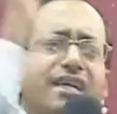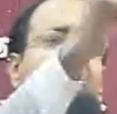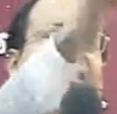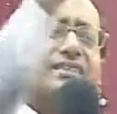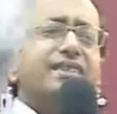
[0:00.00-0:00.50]

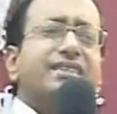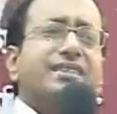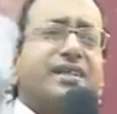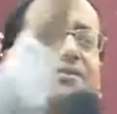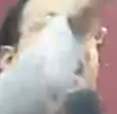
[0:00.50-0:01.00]
Jesus
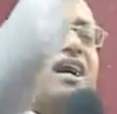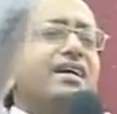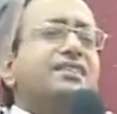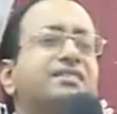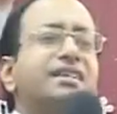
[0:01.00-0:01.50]

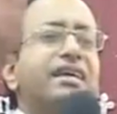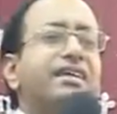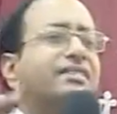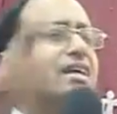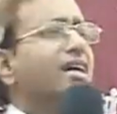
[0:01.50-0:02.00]
Christ
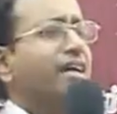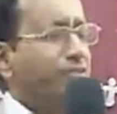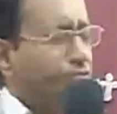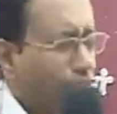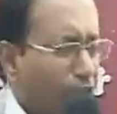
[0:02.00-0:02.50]
says, He
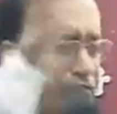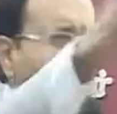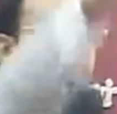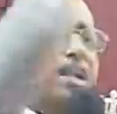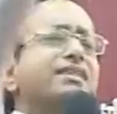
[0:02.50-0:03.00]

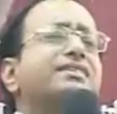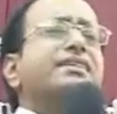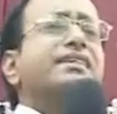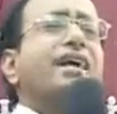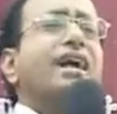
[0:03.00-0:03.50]
fulfills it.